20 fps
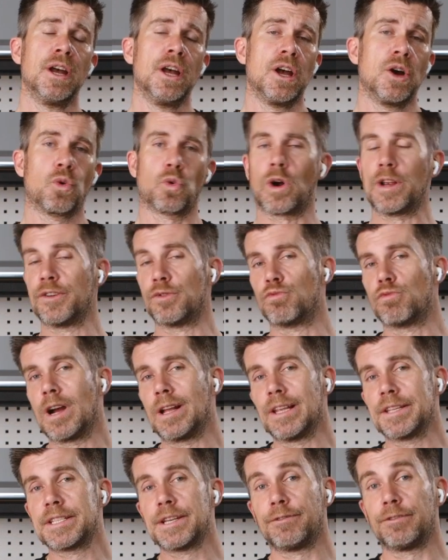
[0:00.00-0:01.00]
We're under
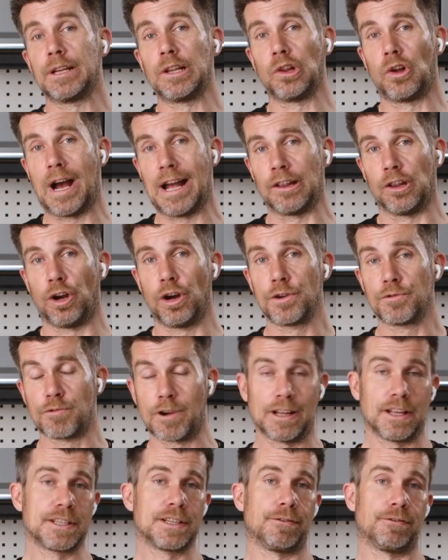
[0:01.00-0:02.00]
relatively light load,
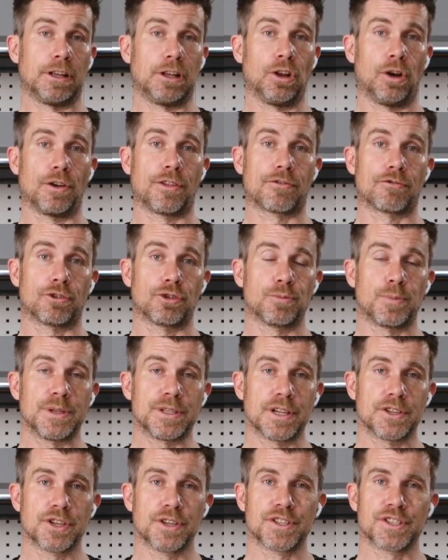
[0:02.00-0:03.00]
relatively low throttle
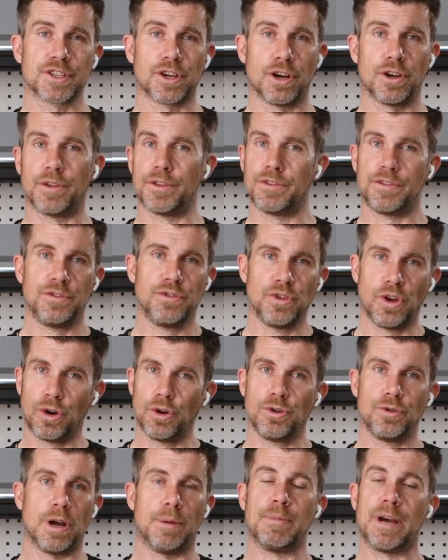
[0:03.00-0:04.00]
position, so
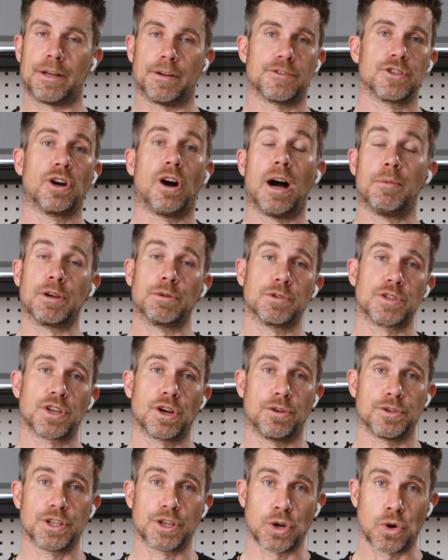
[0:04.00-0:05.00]
no amount of timing was
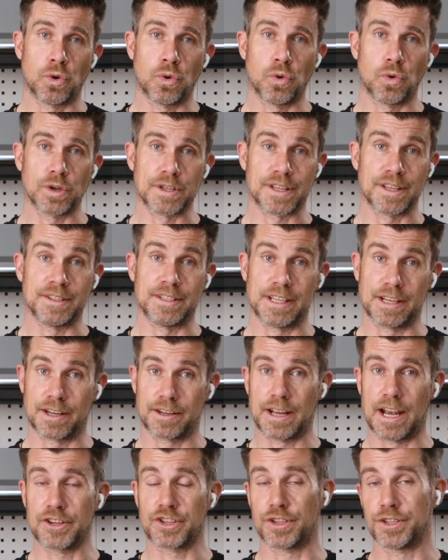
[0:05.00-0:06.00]
going to cause
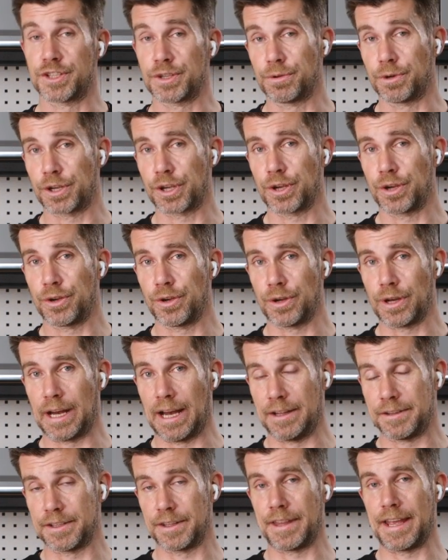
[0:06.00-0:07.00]
detonation to occur
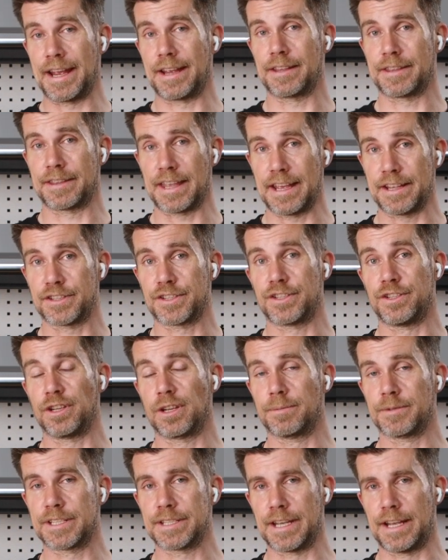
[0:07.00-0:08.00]
under that, that
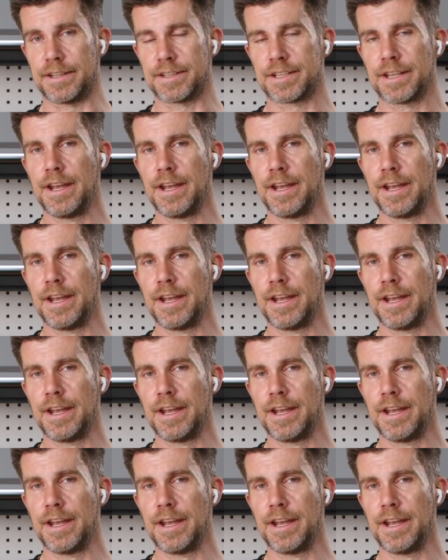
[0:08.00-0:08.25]
circumstance.